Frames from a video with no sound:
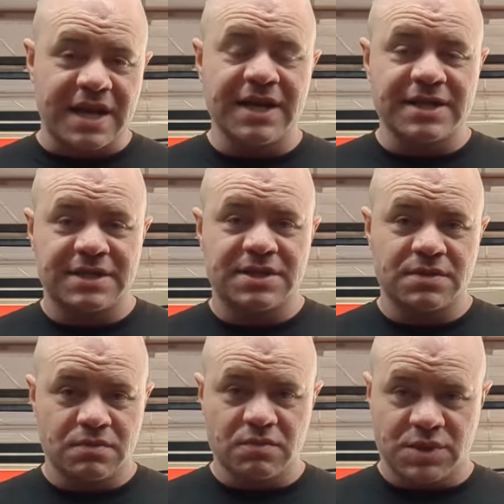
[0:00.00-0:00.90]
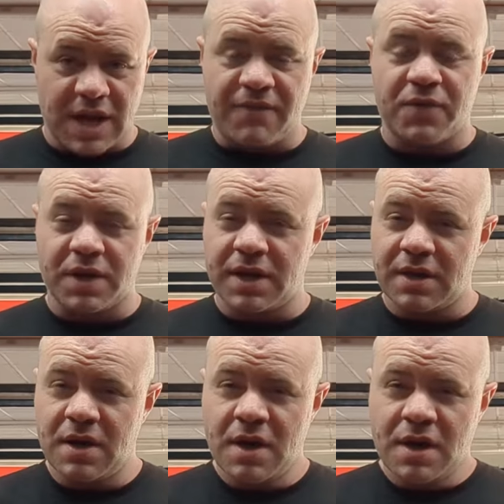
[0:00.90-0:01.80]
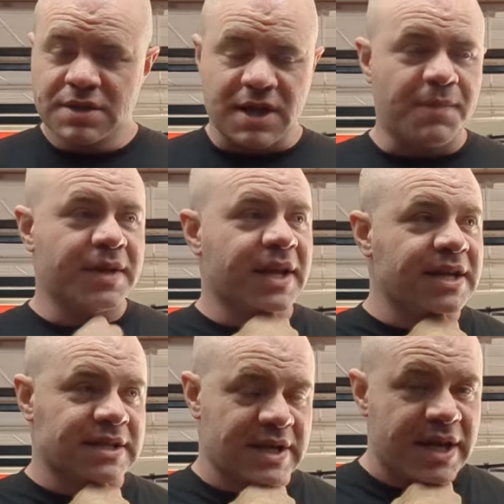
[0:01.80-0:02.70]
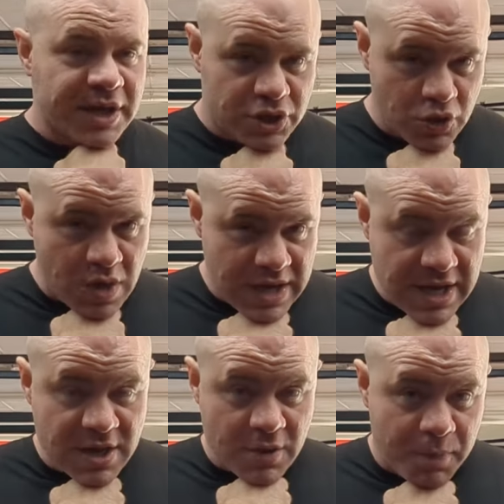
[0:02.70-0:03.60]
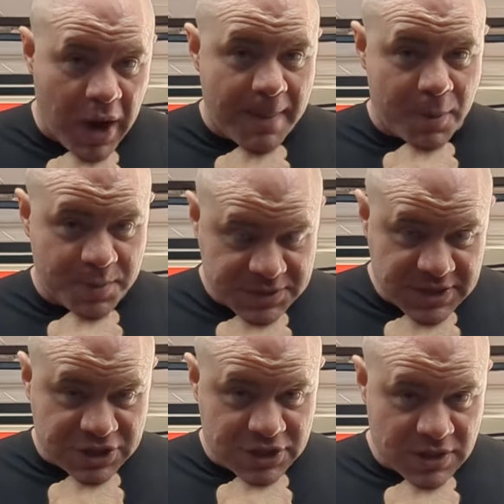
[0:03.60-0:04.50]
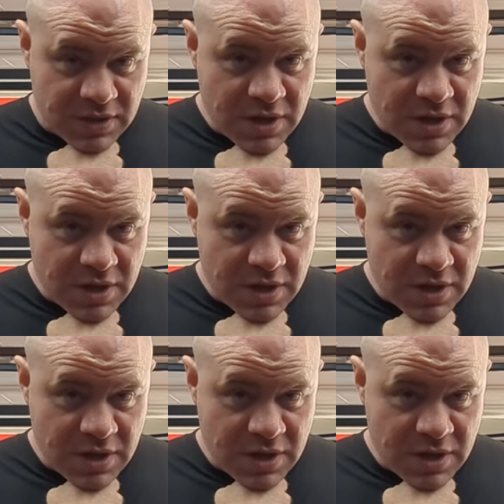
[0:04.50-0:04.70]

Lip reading: is definitely something that is gonna get you in the proper position.